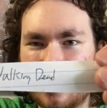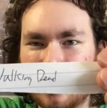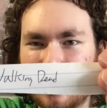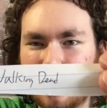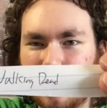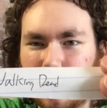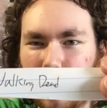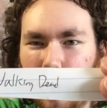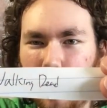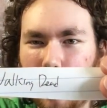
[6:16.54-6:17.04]

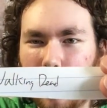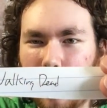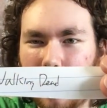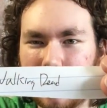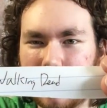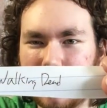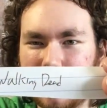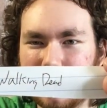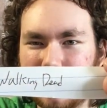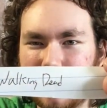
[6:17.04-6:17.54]
The
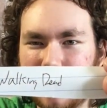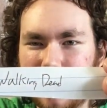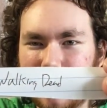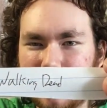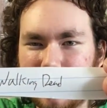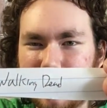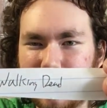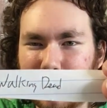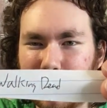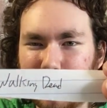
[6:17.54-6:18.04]
Walking Dead
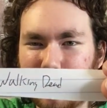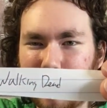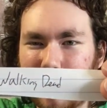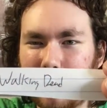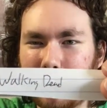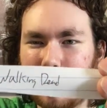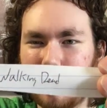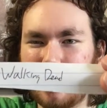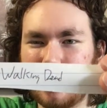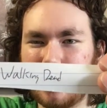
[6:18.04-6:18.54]
here.
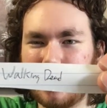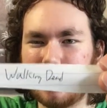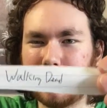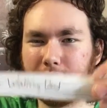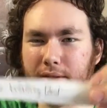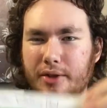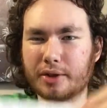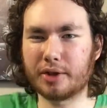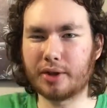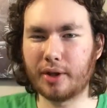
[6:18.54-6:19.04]
Probably
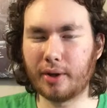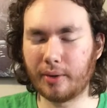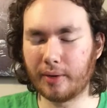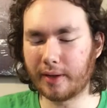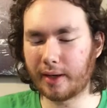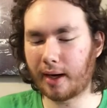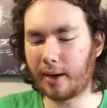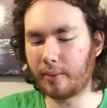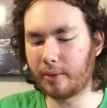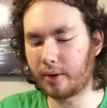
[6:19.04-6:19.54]
the show
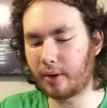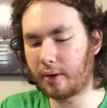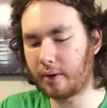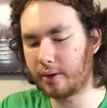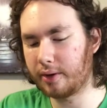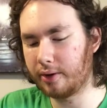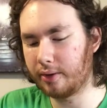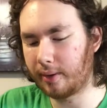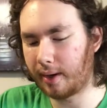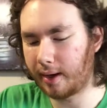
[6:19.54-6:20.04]
that I would
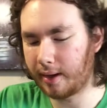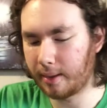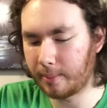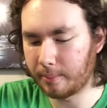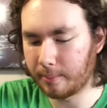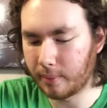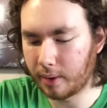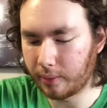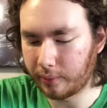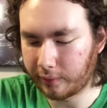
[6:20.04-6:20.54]
argue I
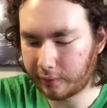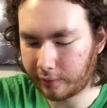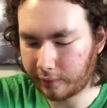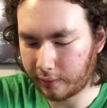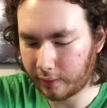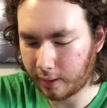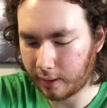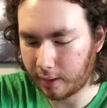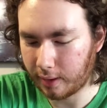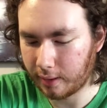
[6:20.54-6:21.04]
am most
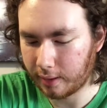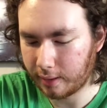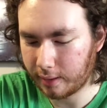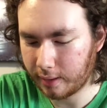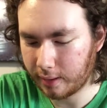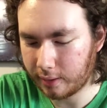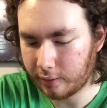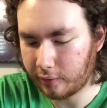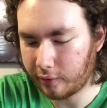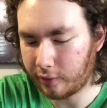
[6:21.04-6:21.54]

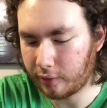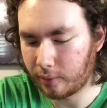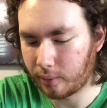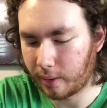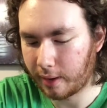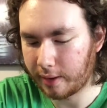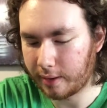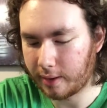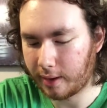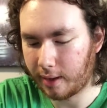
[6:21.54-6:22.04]
into
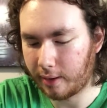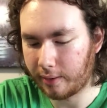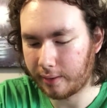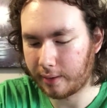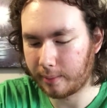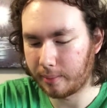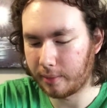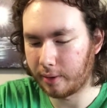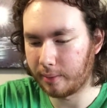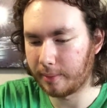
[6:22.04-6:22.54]
right now at
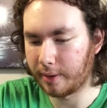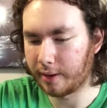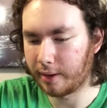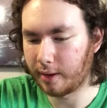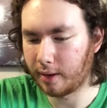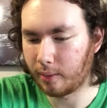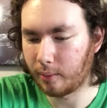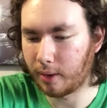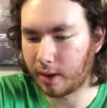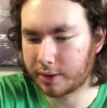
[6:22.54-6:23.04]
the moment,
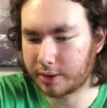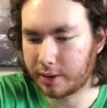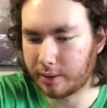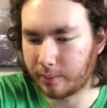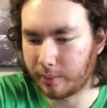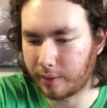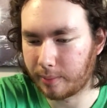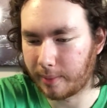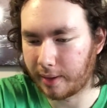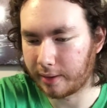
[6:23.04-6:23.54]
watching
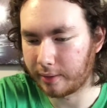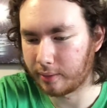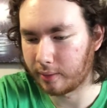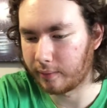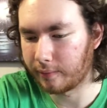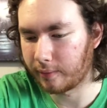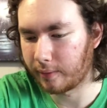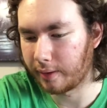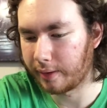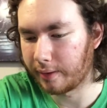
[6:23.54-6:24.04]
with my
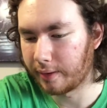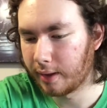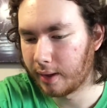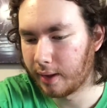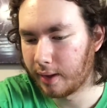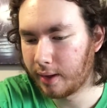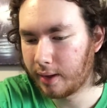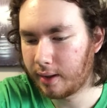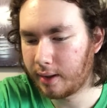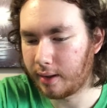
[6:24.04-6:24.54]
girlfriend
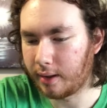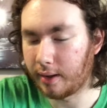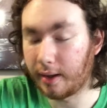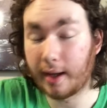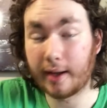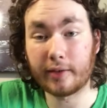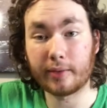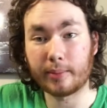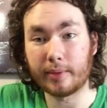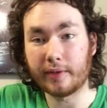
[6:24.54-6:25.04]

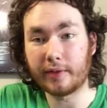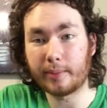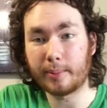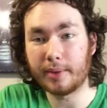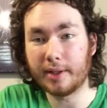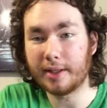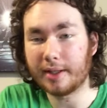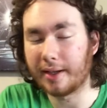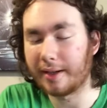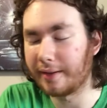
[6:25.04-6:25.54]
as we
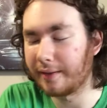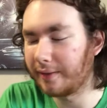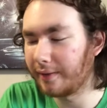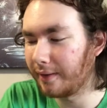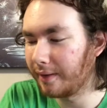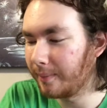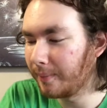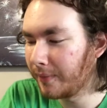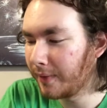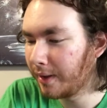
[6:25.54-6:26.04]
speak,
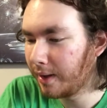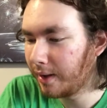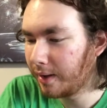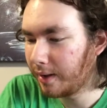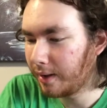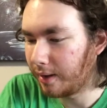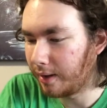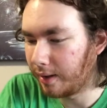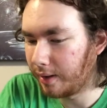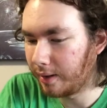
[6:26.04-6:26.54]
honestly.
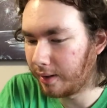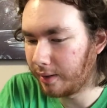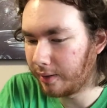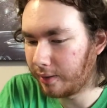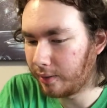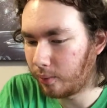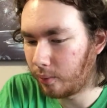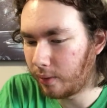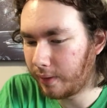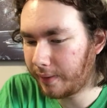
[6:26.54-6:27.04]
The
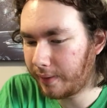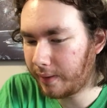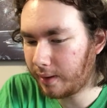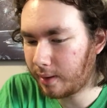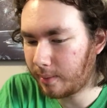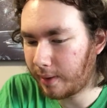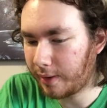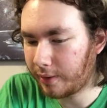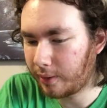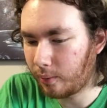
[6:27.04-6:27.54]
one thing
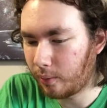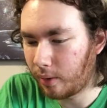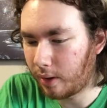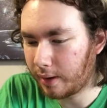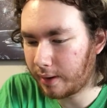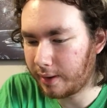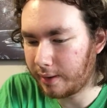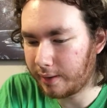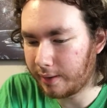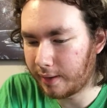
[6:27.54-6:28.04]
about The
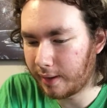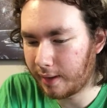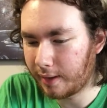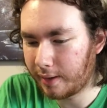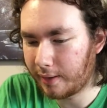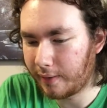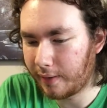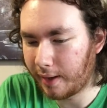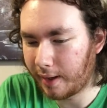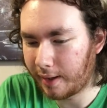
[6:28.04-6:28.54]
Walking
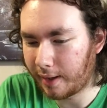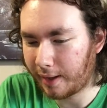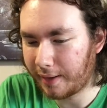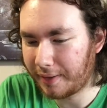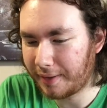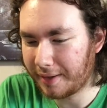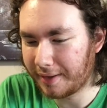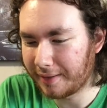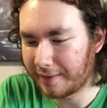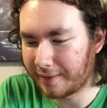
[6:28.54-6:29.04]
Dead that I
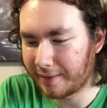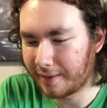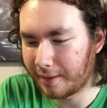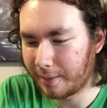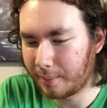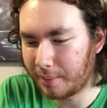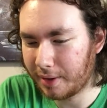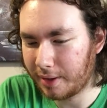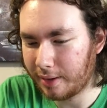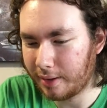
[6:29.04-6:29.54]
think is going to
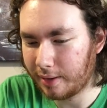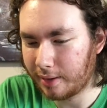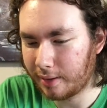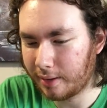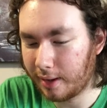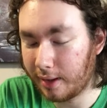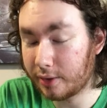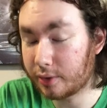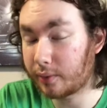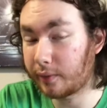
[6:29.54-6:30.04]
be
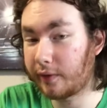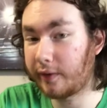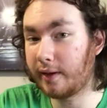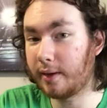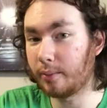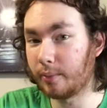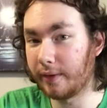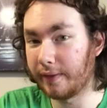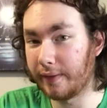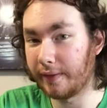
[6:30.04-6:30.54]

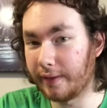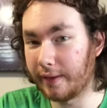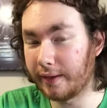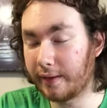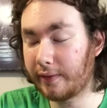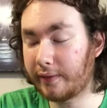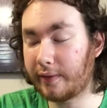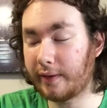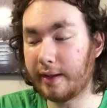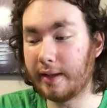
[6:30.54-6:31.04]
interesting with
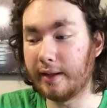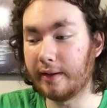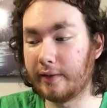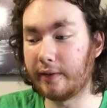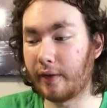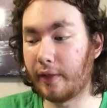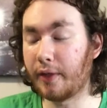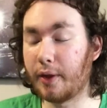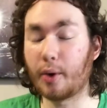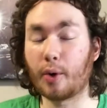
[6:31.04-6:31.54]
this
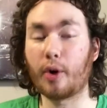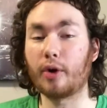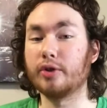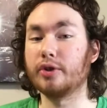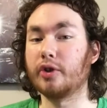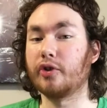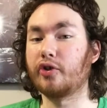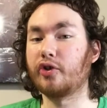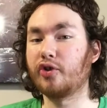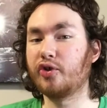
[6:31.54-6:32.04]
is there are
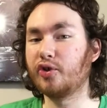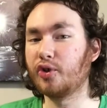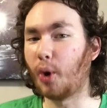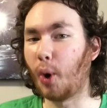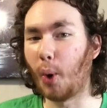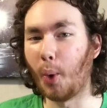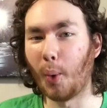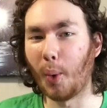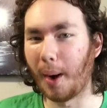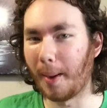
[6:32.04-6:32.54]
just
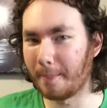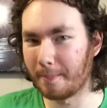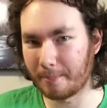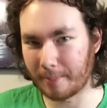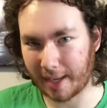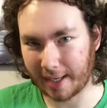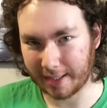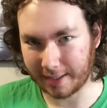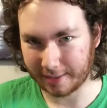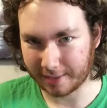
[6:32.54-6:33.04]
so
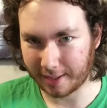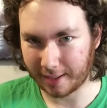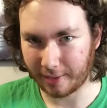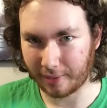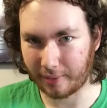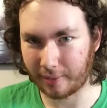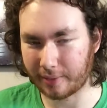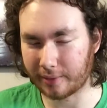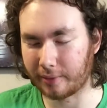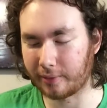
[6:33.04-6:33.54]
many
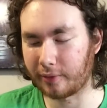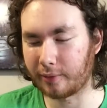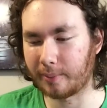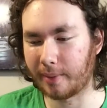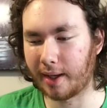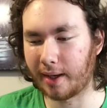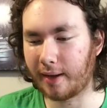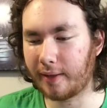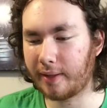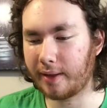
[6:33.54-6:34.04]
characters,
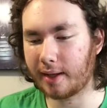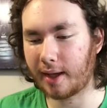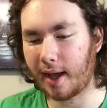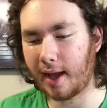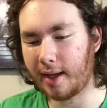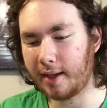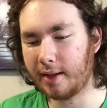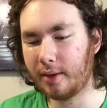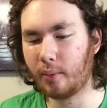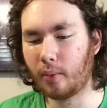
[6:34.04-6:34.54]
man. I think
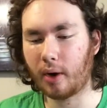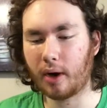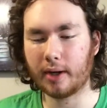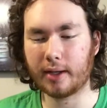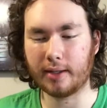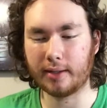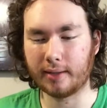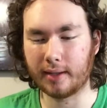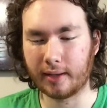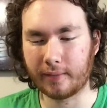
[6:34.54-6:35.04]
any
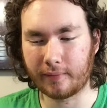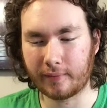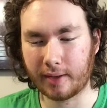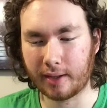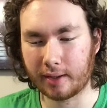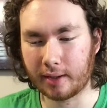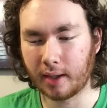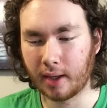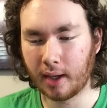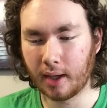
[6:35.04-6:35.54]
Walking Dead
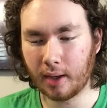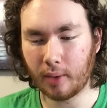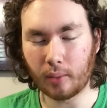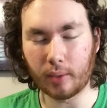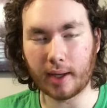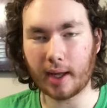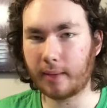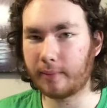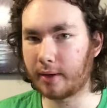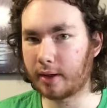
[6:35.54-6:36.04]
fan
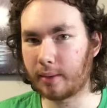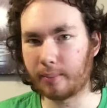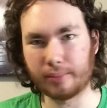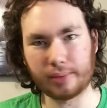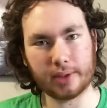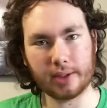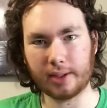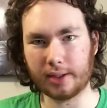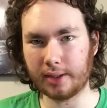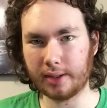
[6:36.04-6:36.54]
would have a
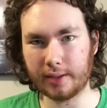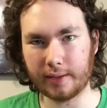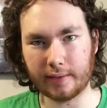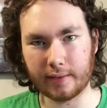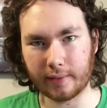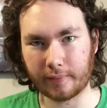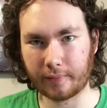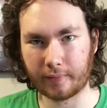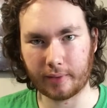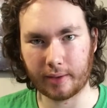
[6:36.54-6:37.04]
completely
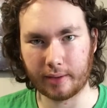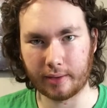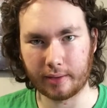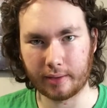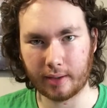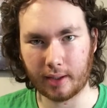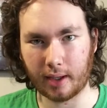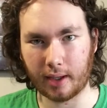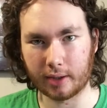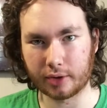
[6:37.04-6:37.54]
different
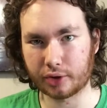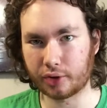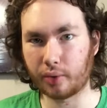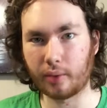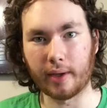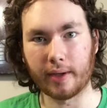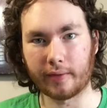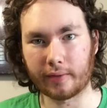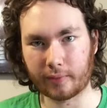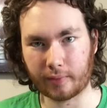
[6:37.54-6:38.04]

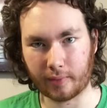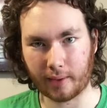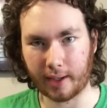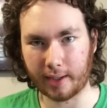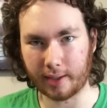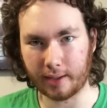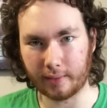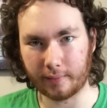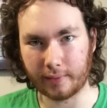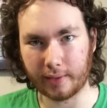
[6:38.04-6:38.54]
choice for
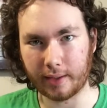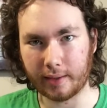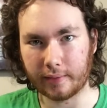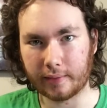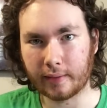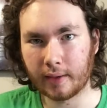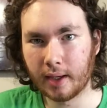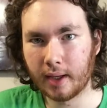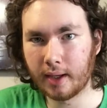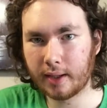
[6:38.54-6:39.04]
any of
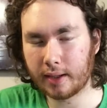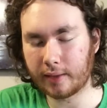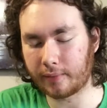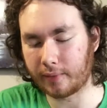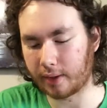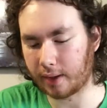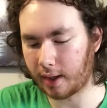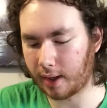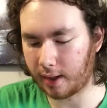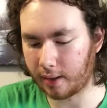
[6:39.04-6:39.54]
these
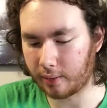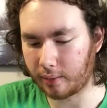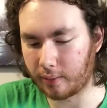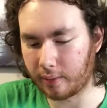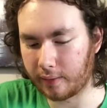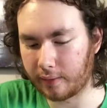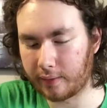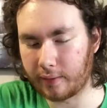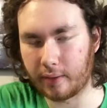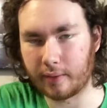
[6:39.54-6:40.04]
different
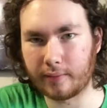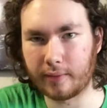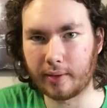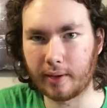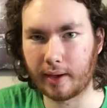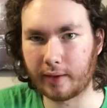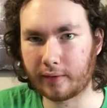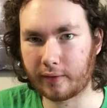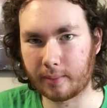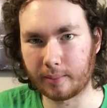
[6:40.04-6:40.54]
categories here if you
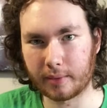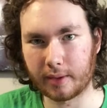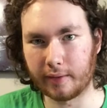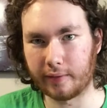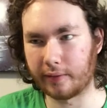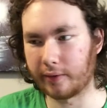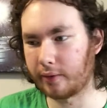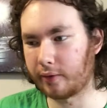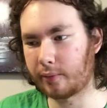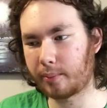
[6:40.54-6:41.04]
asked them,
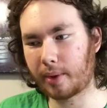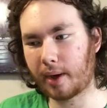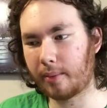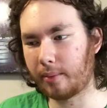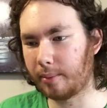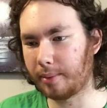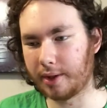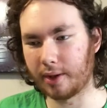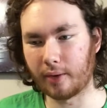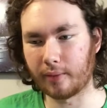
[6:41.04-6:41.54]
because there's
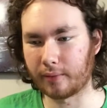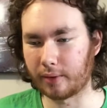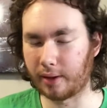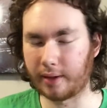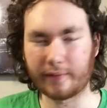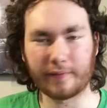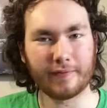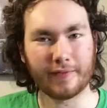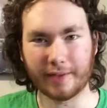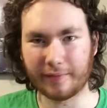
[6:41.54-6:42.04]
probably over
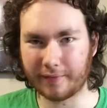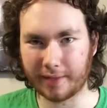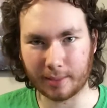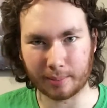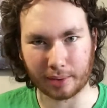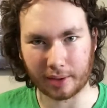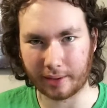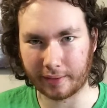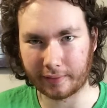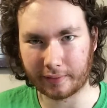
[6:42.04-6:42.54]
like 50
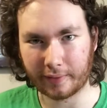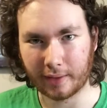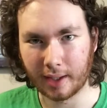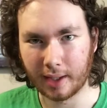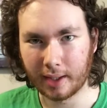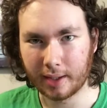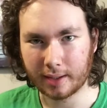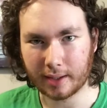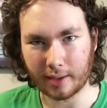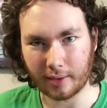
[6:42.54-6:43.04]
plus
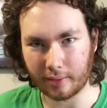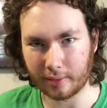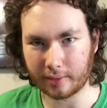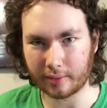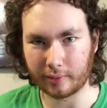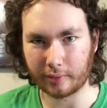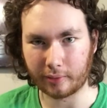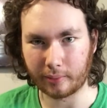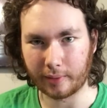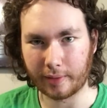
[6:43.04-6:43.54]

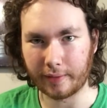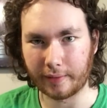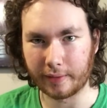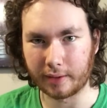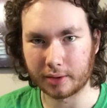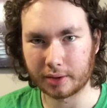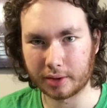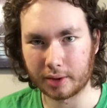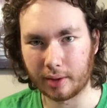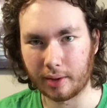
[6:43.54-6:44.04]
characters within
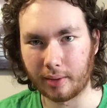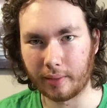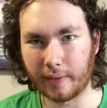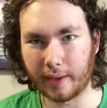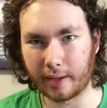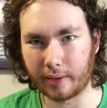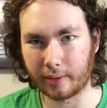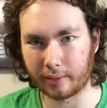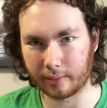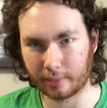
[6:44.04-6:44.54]
the show
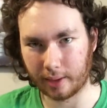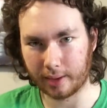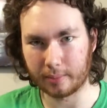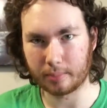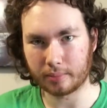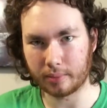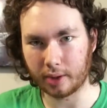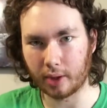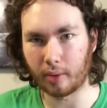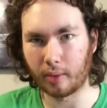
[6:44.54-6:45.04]
that are like,
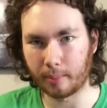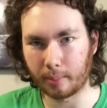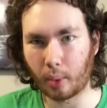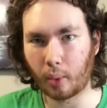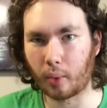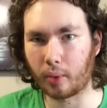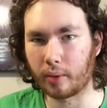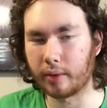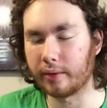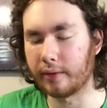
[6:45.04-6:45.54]

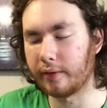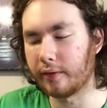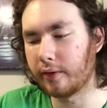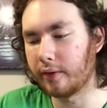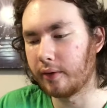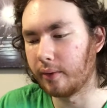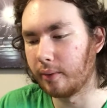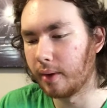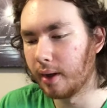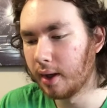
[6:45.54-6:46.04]
important
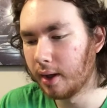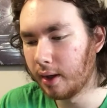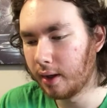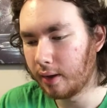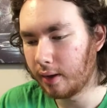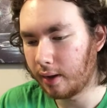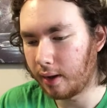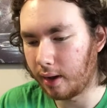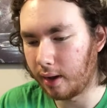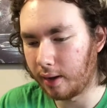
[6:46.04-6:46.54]
to
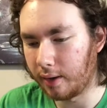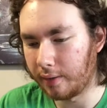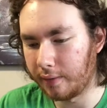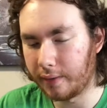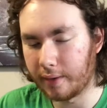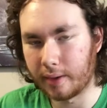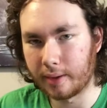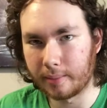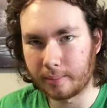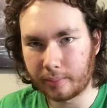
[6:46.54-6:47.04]

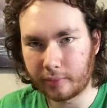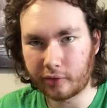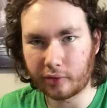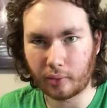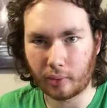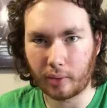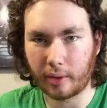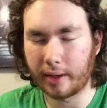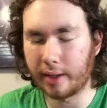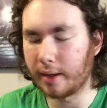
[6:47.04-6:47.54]
the
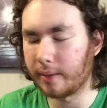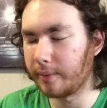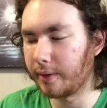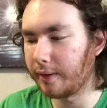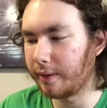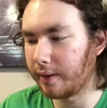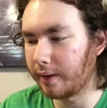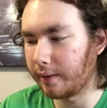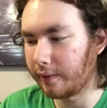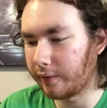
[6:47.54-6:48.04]
story and
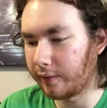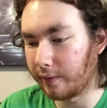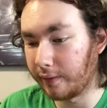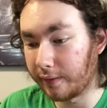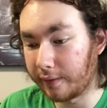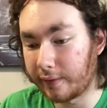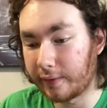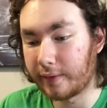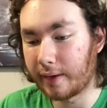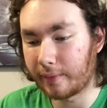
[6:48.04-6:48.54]
everything. So
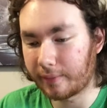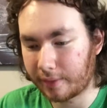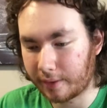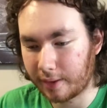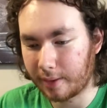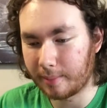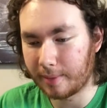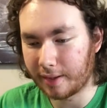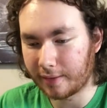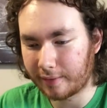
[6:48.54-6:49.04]
this is definitely
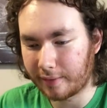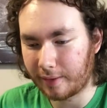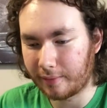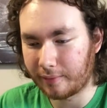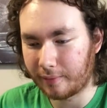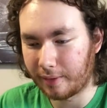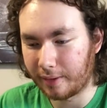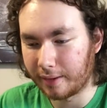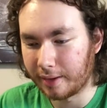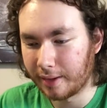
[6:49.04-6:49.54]
going to be a tough
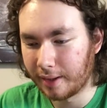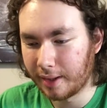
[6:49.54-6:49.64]
one.